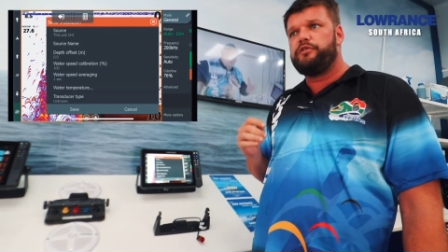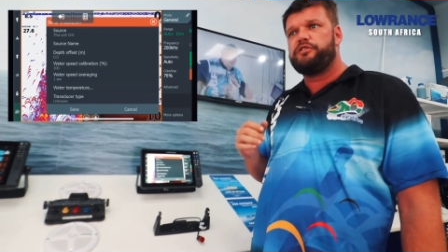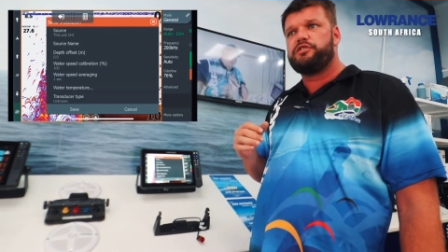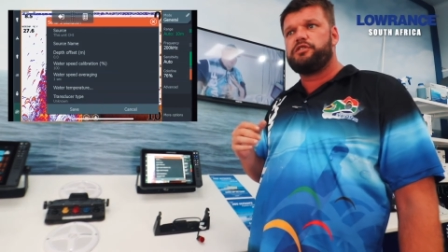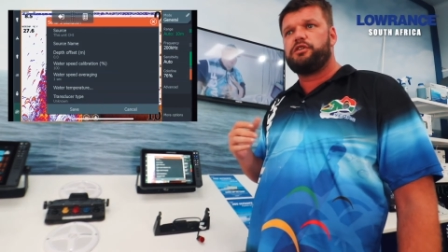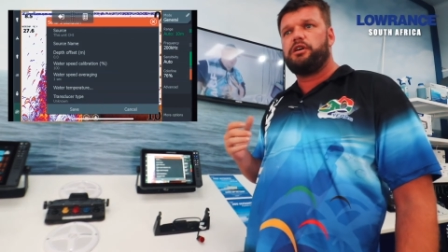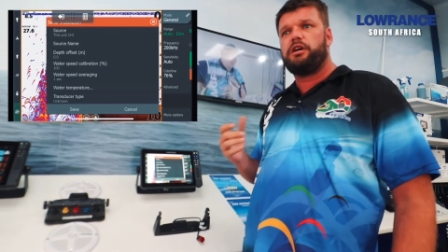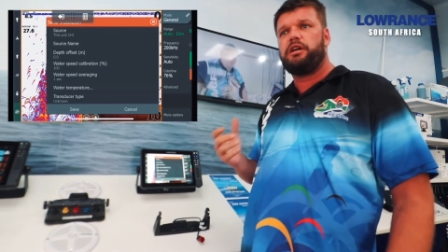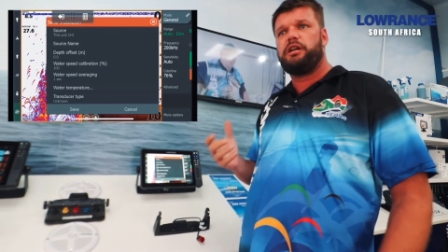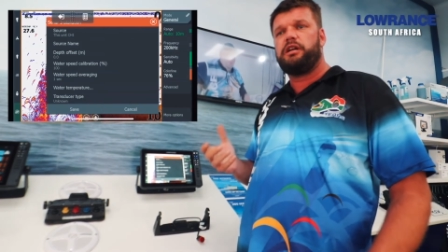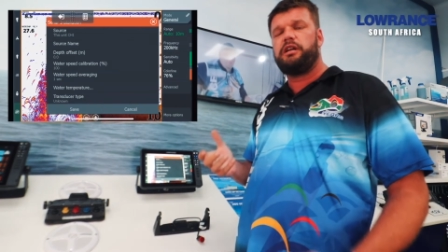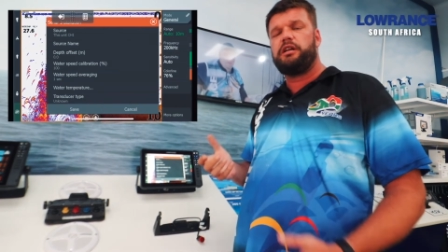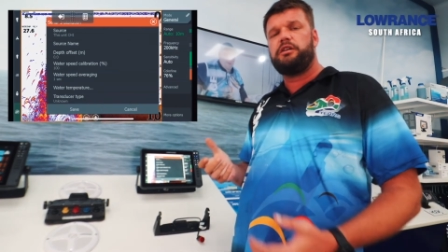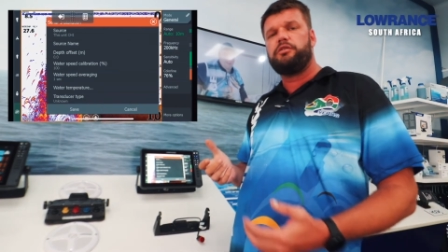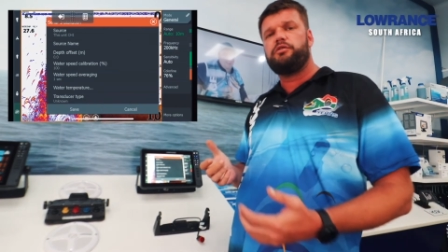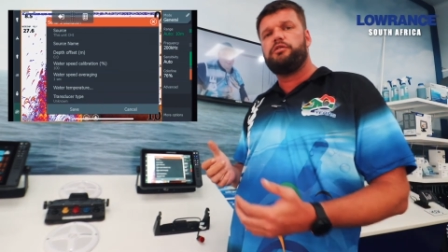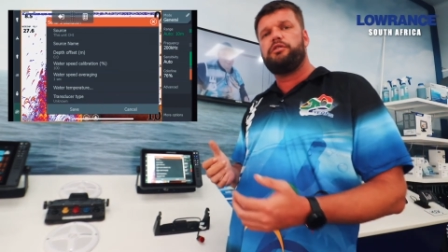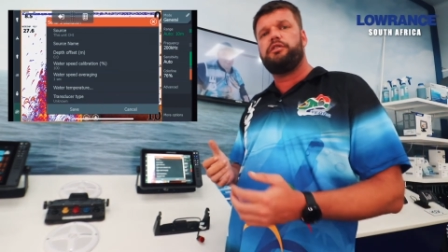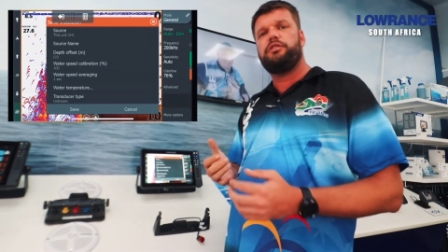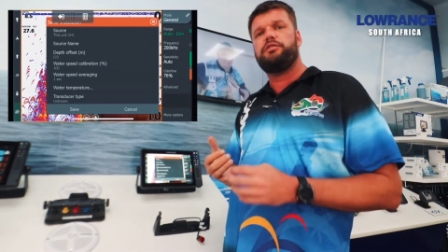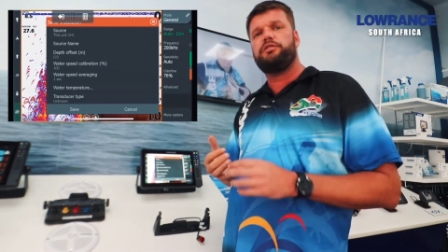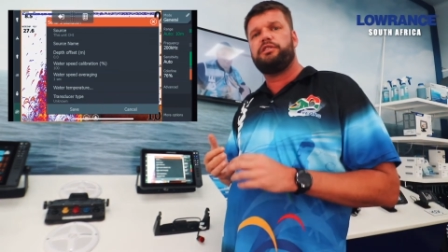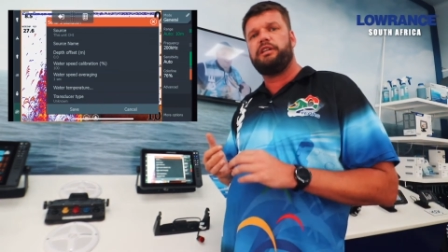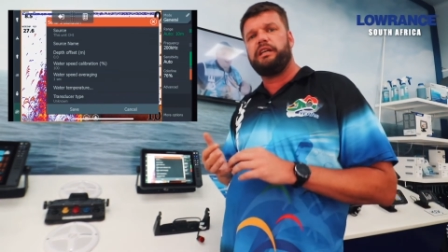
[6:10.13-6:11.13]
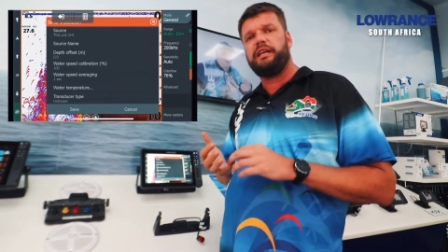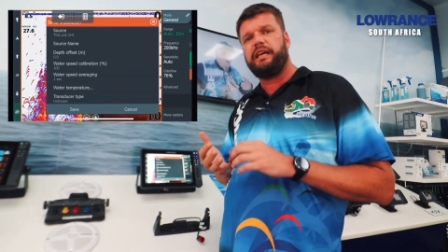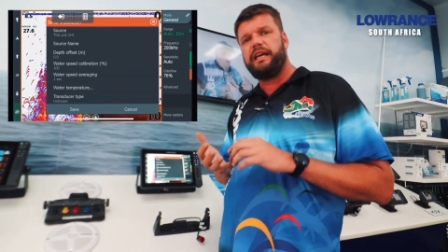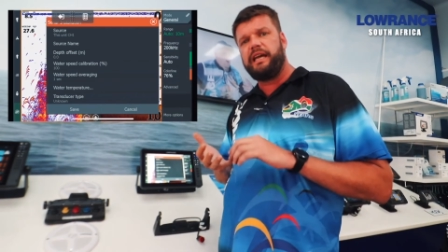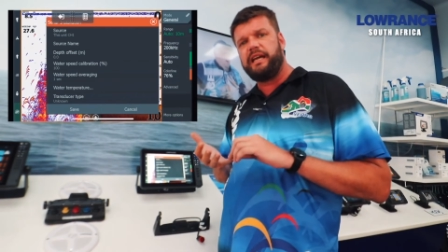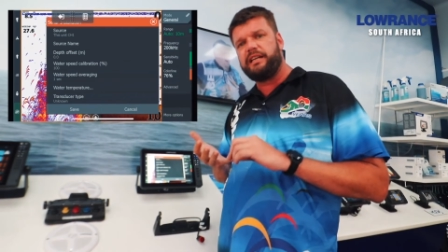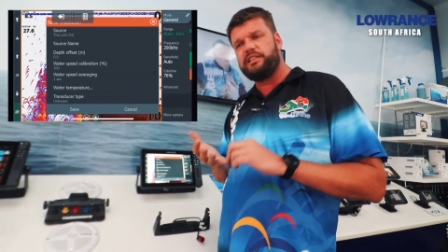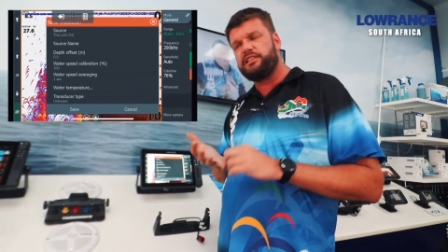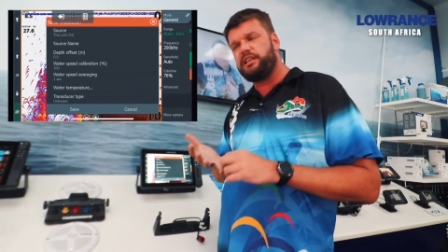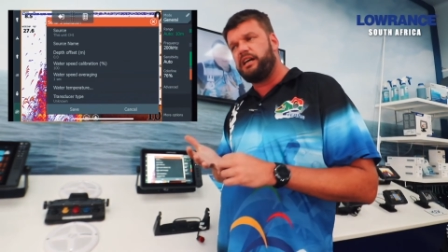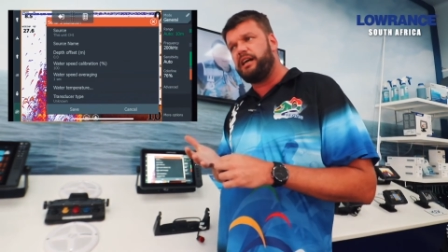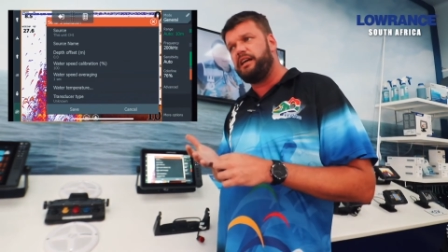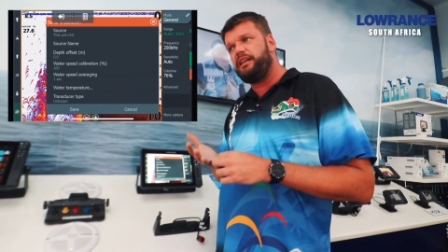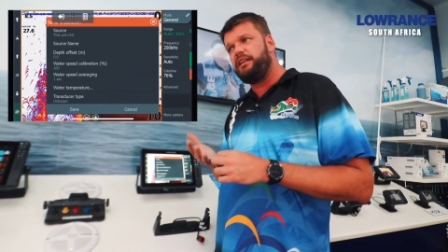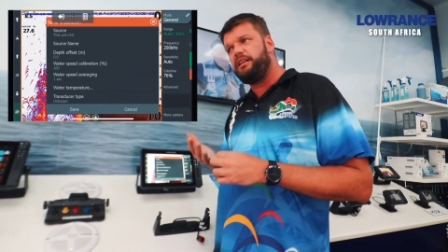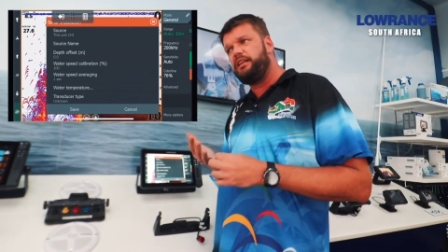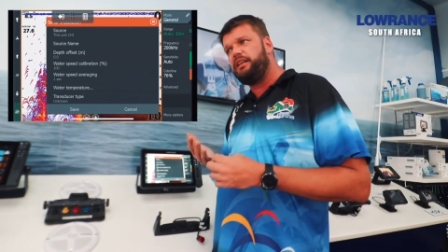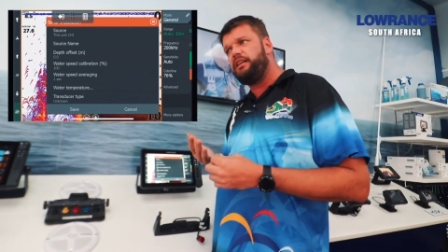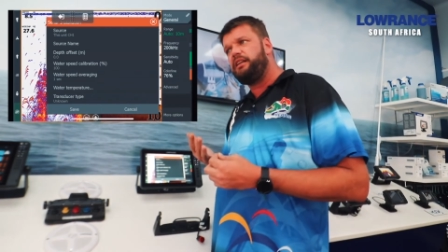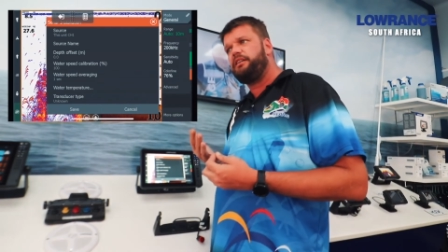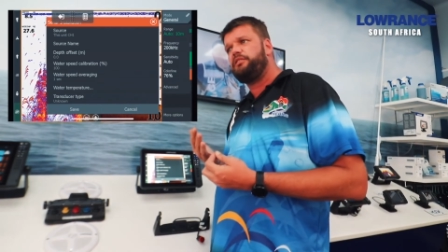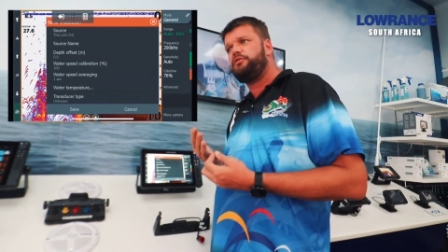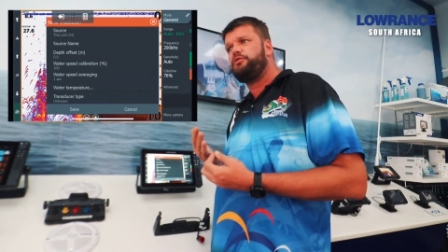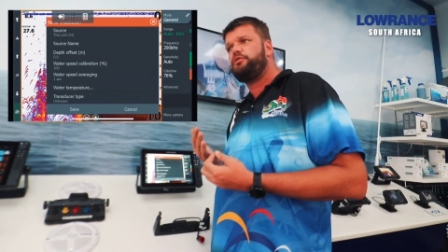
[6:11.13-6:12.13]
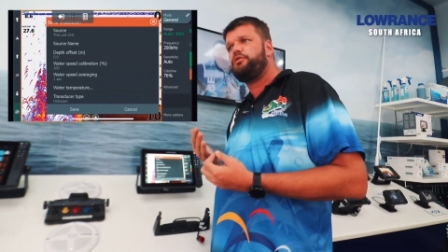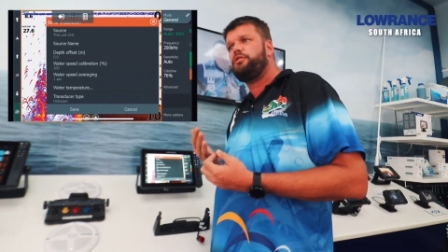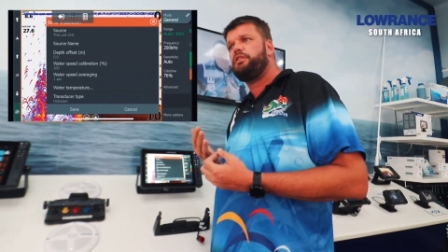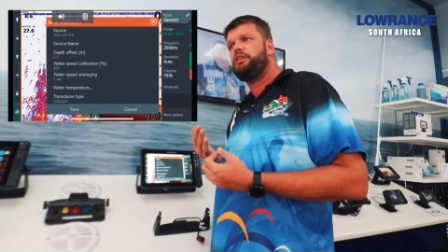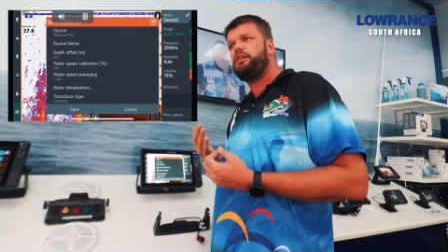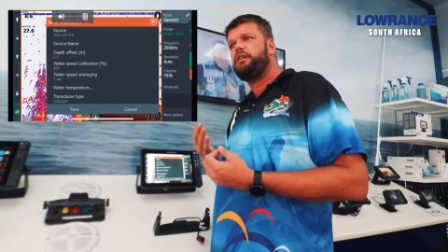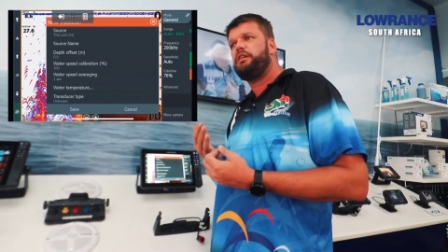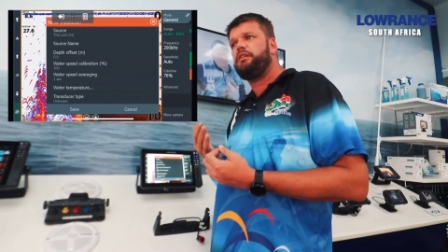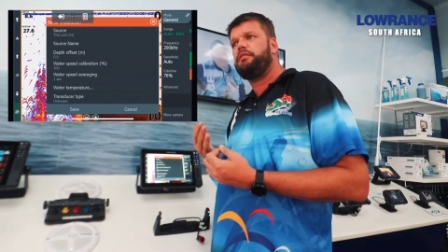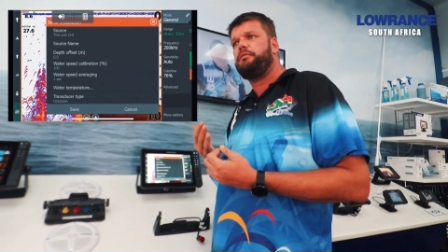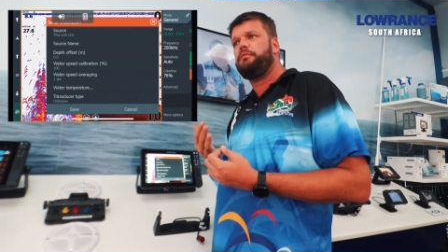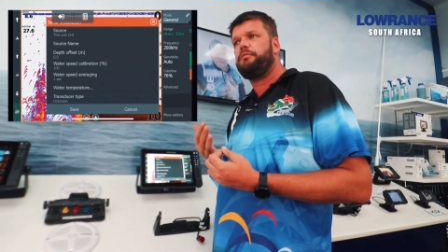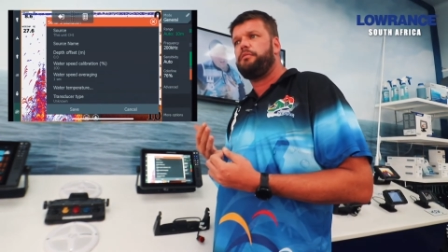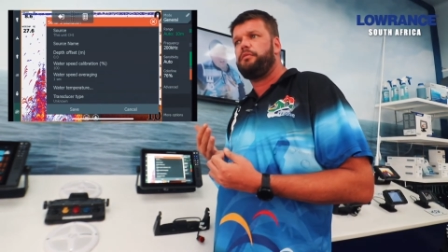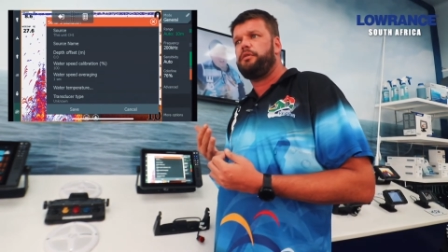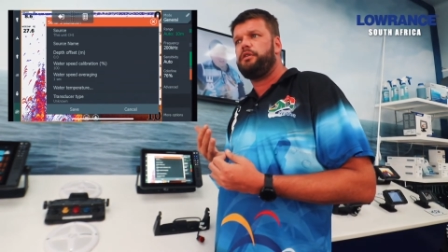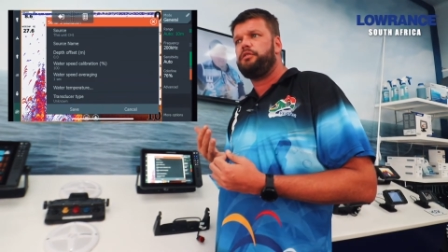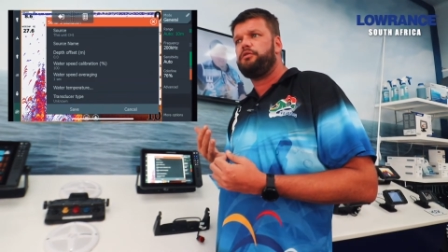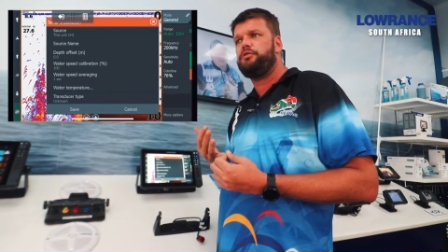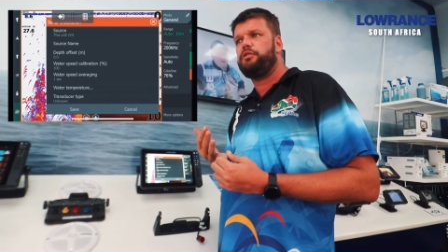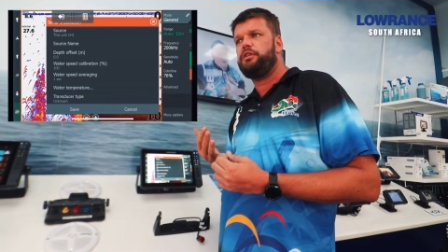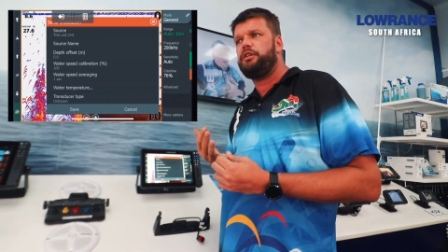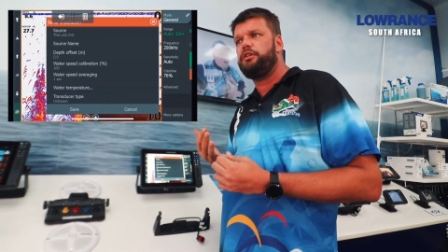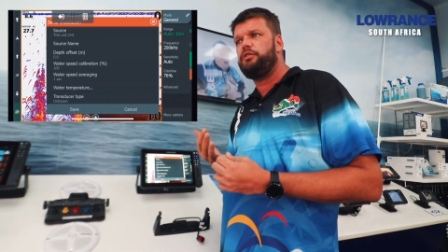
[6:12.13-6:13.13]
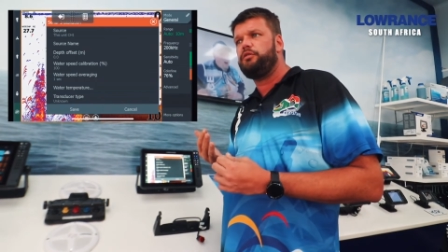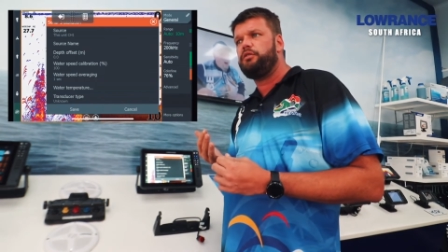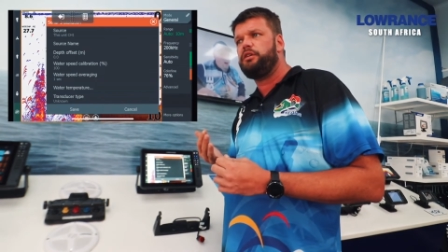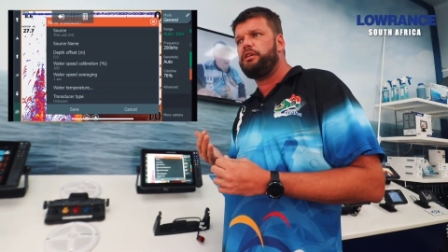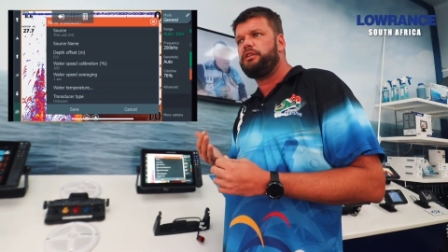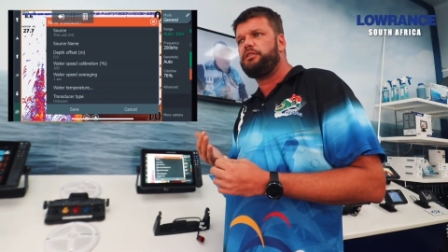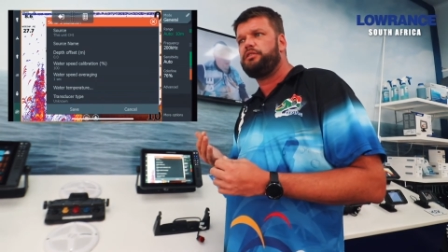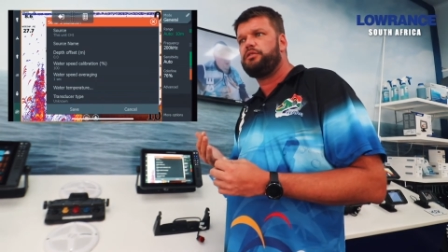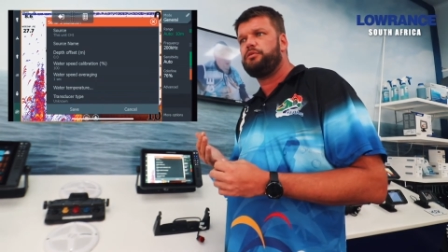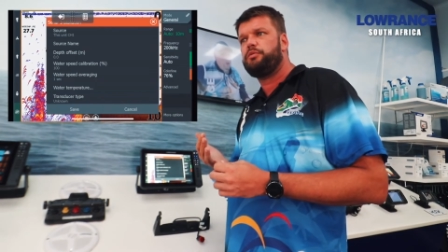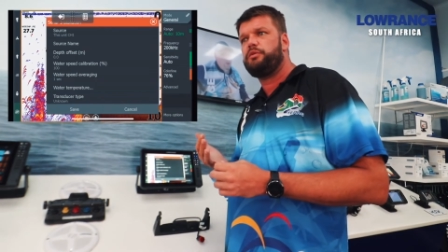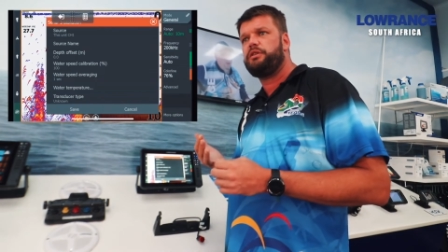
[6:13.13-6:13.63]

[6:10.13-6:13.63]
started introducing XID into the units,